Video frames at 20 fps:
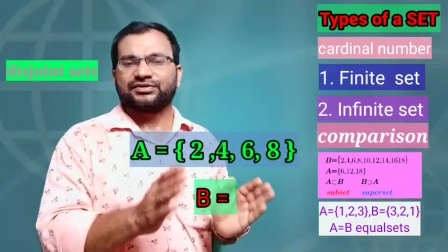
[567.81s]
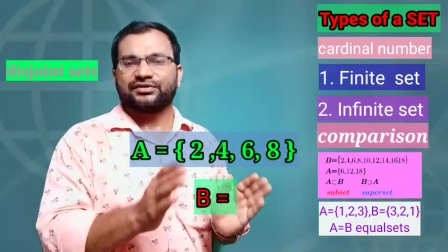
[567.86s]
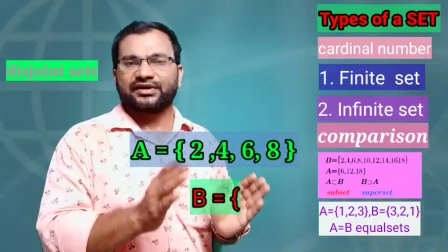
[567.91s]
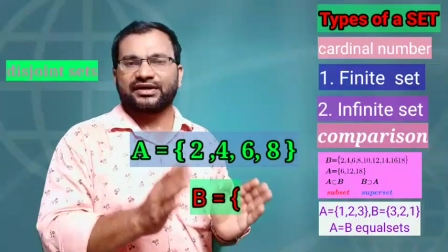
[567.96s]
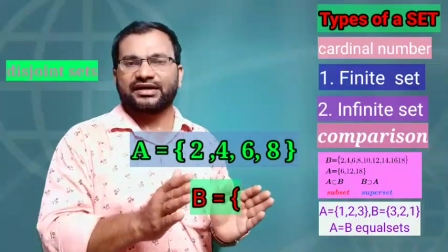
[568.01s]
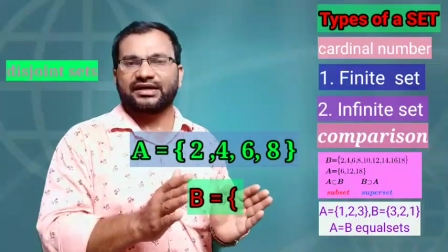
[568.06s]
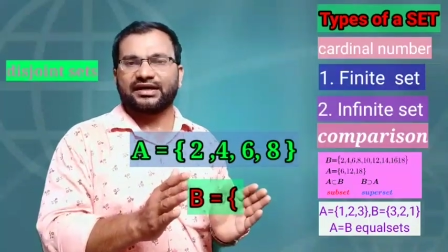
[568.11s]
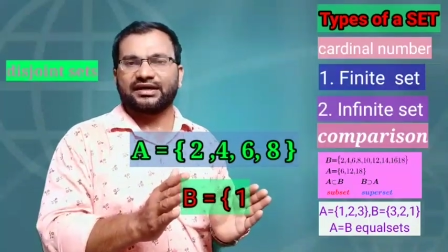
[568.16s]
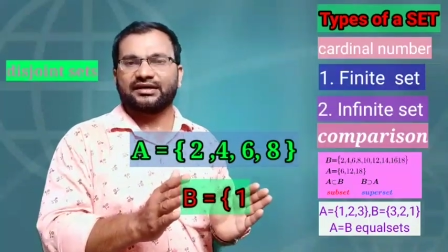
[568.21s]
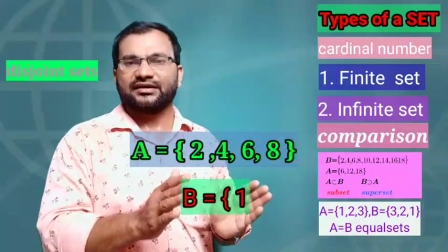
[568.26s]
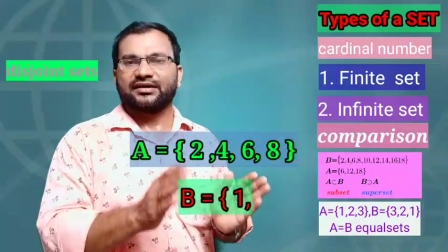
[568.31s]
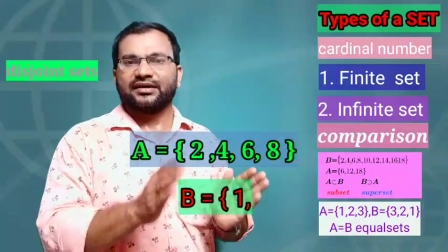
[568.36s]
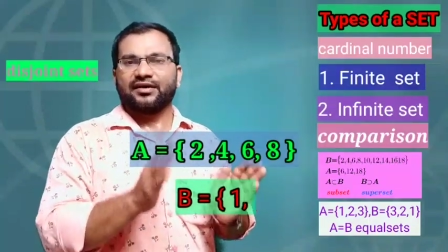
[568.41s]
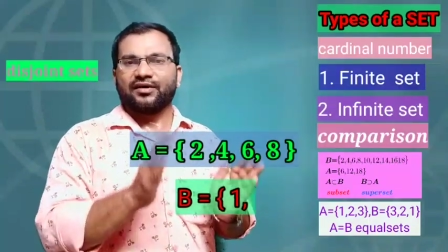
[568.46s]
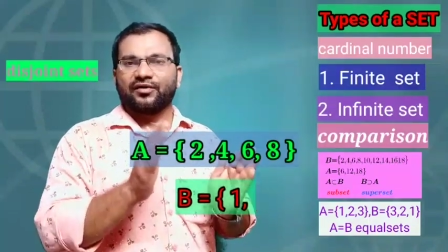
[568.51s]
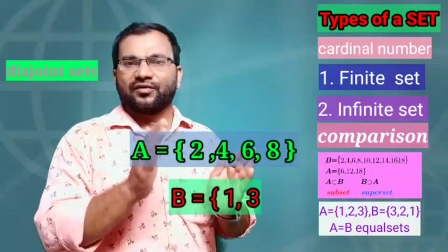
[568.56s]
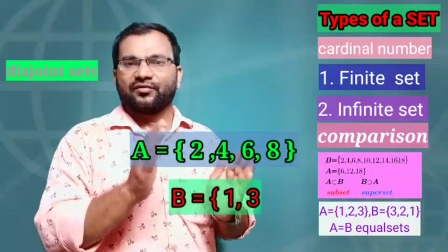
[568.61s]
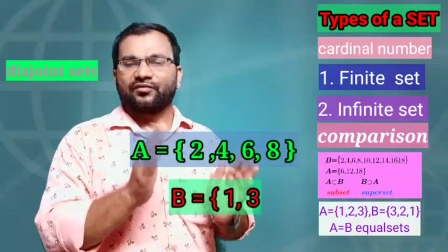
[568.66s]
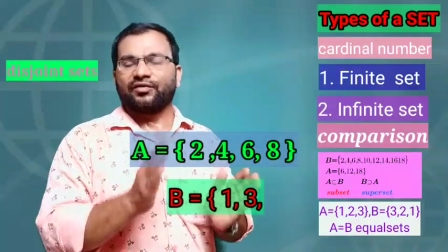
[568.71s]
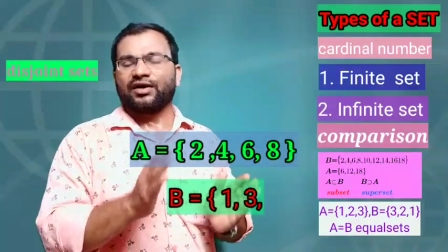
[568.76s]
So I get
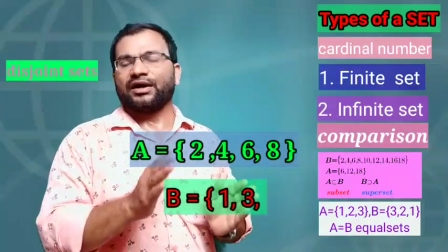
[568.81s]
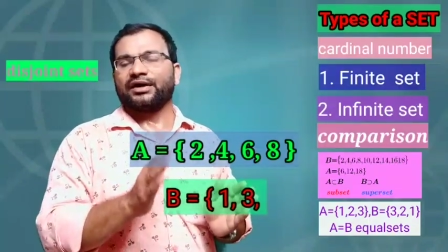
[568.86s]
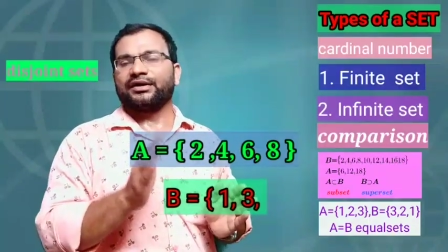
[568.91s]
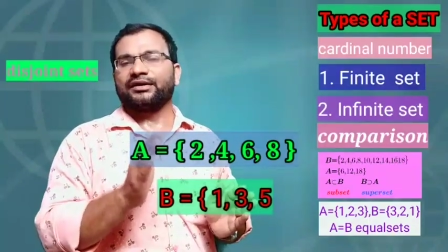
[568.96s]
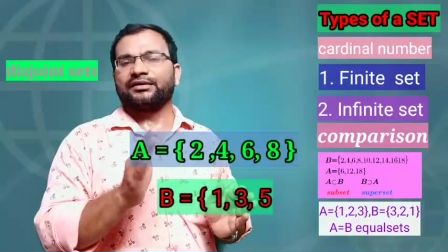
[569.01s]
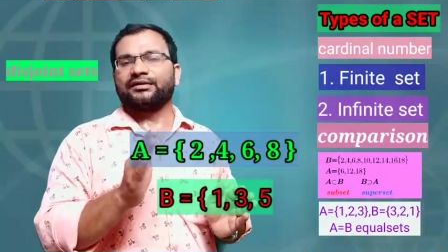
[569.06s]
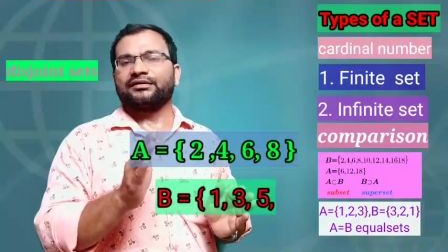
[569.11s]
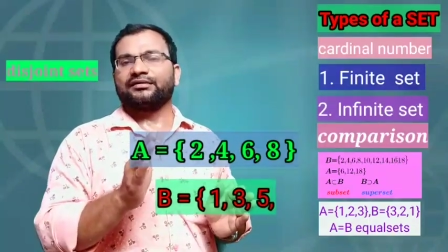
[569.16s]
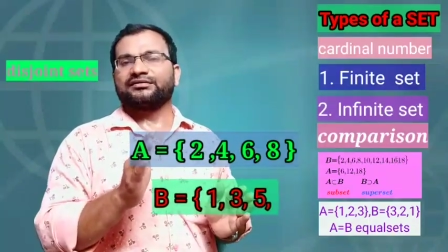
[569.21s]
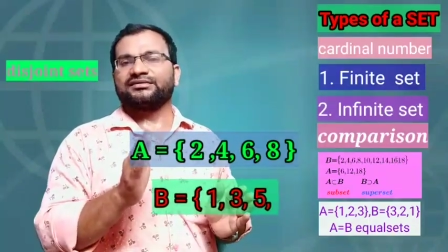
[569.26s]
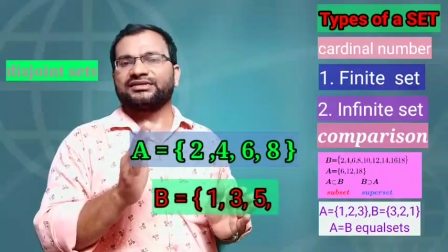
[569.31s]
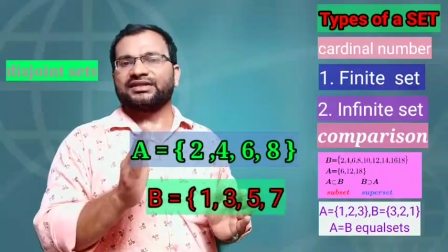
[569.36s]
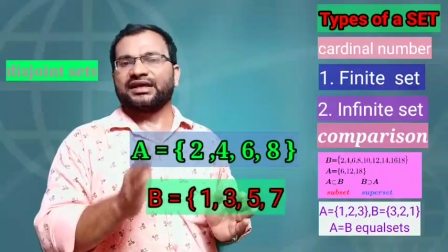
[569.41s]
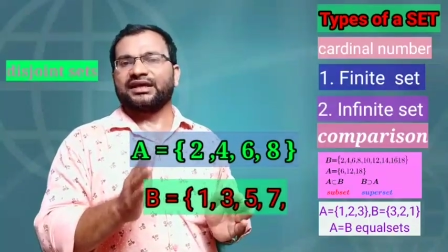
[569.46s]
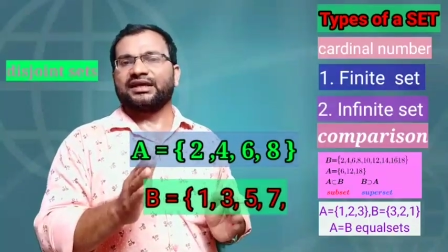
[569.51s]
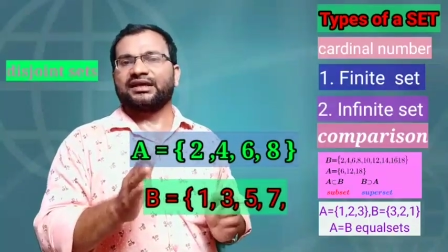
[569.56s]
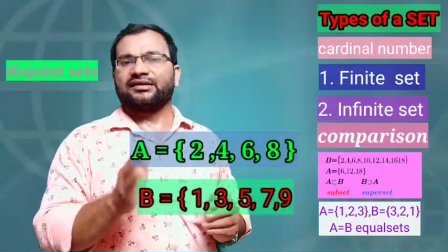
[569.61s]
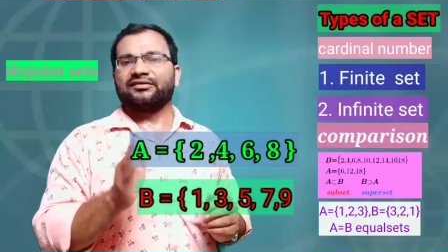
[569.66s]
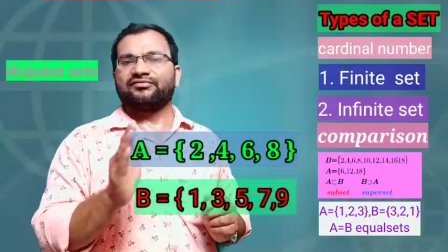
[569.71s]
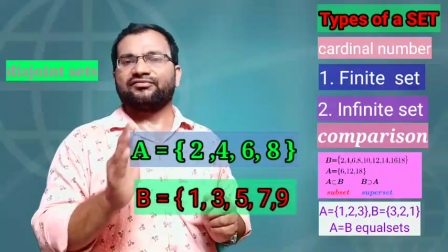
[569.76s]
1,
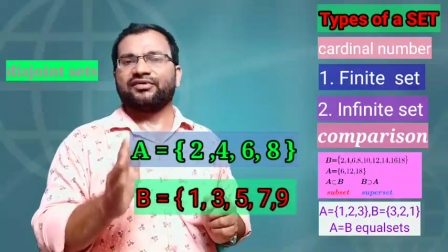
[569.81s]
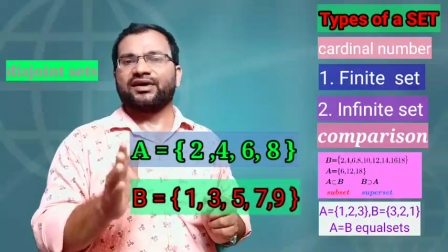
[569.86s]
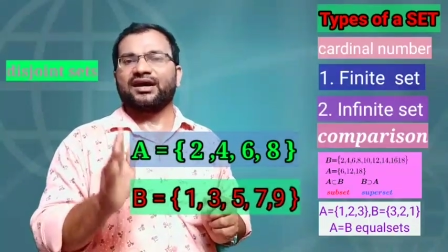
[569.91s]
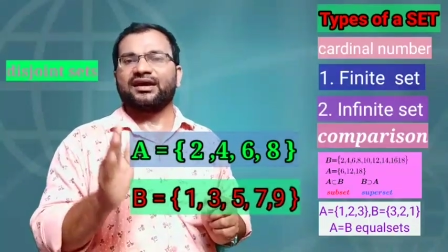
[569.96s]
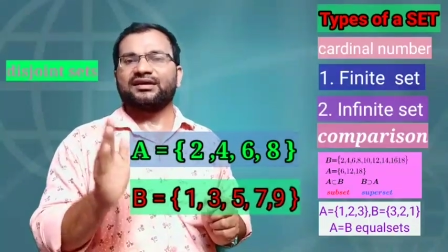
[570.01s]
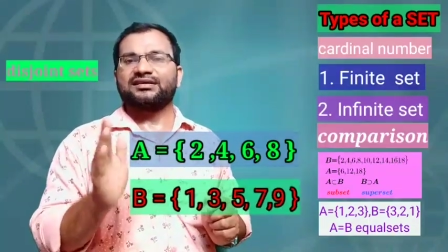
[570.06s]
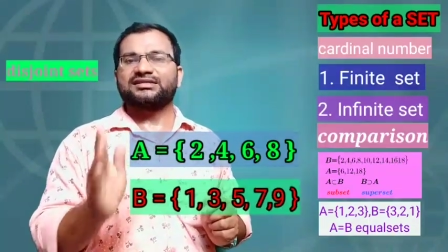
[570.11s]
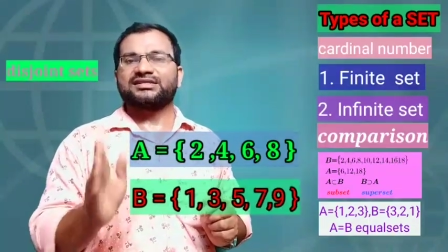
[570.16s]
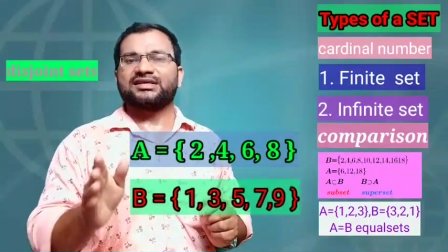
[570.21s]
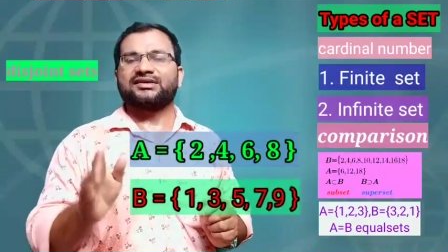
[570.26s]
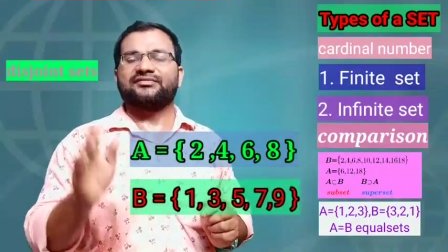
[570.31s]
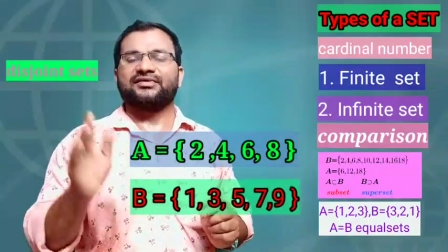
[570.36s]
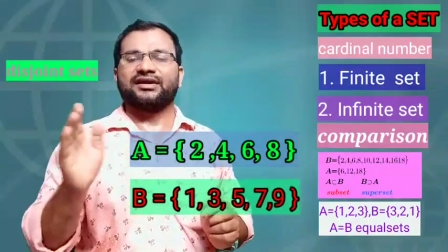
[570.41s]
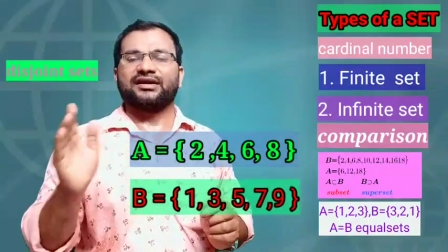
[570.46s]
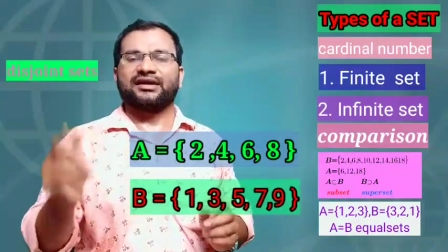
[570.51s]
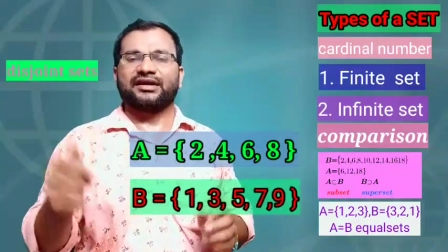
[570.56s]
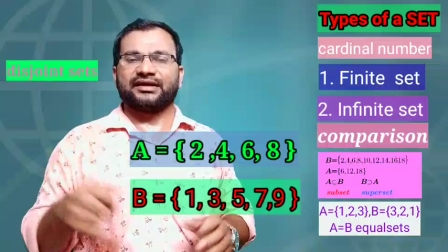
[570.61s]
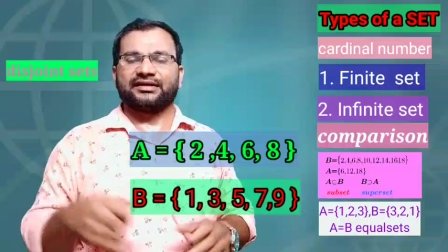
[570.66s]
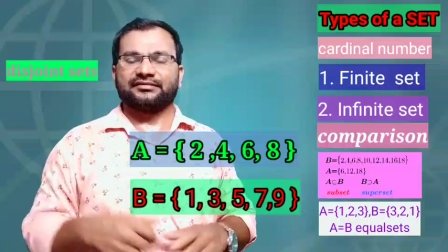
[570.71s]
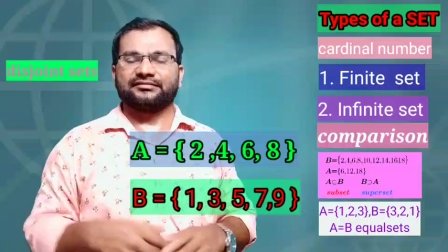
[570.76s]
3, 5,
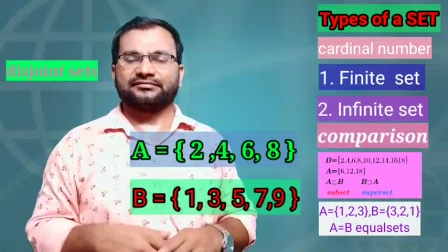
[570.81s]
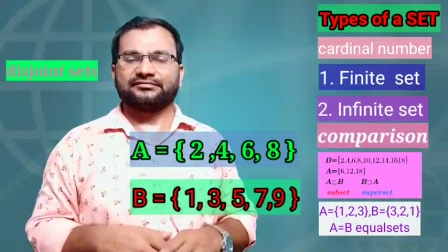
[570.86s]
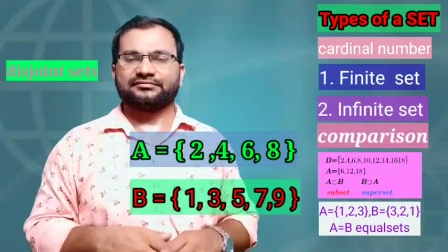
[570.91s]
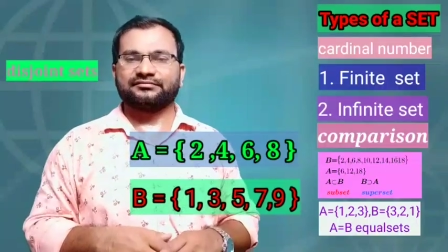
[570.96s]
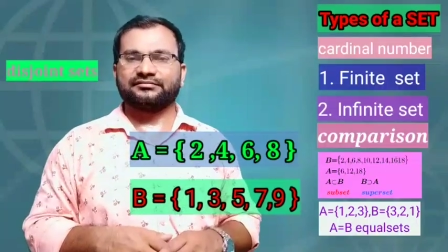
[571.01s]
7, 9.